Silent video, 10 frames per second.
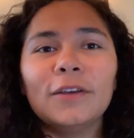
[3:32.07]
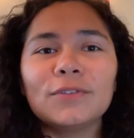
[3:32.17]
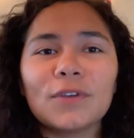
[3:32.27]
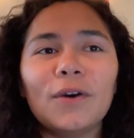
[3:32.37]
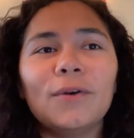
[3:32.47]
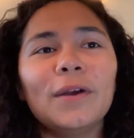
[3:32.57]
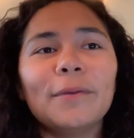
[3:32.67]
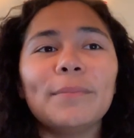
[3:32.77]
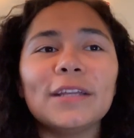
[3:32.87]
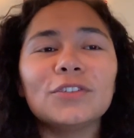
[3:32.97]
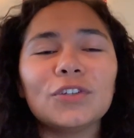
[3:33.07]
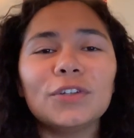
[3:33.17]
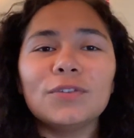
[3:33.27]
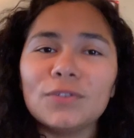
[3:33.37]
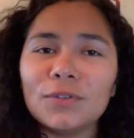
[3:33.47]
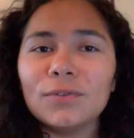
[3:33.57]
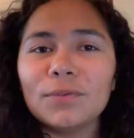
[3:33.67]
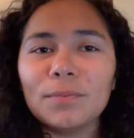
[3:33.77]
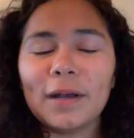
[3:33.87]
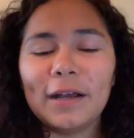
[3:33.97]
So make sure you
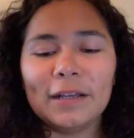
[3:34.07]
do